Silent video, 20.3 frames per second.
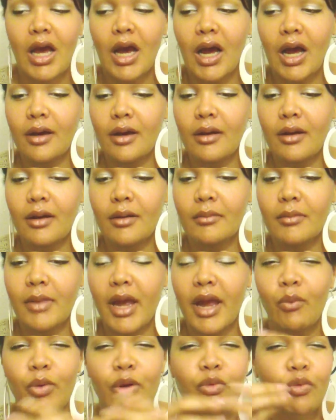Um,
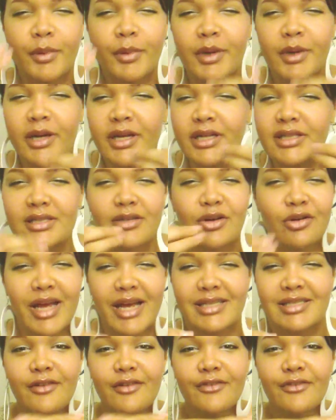and we were reminiscing on
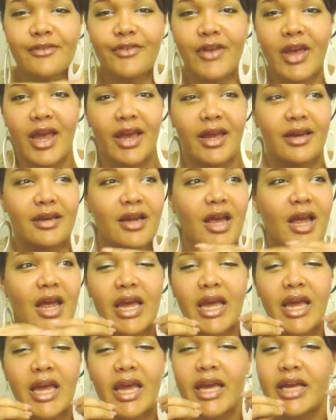that stuff, and
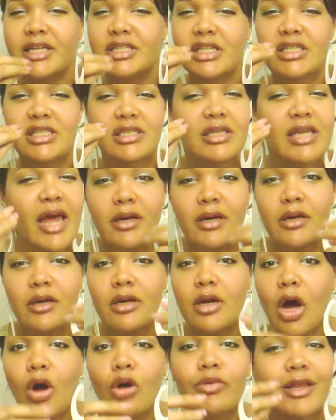he just let me
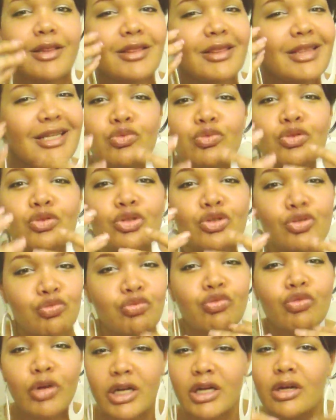know that this was
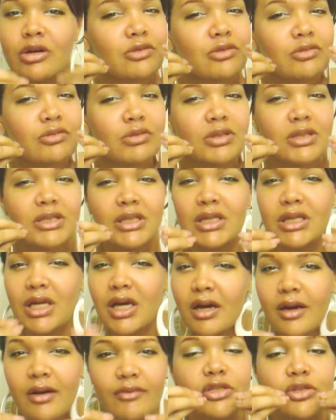real. This was
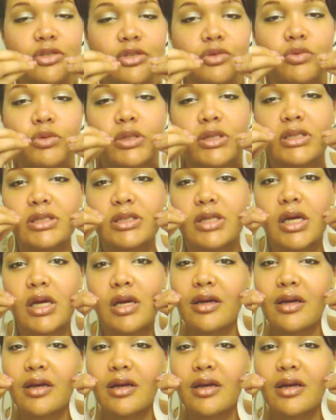love. This was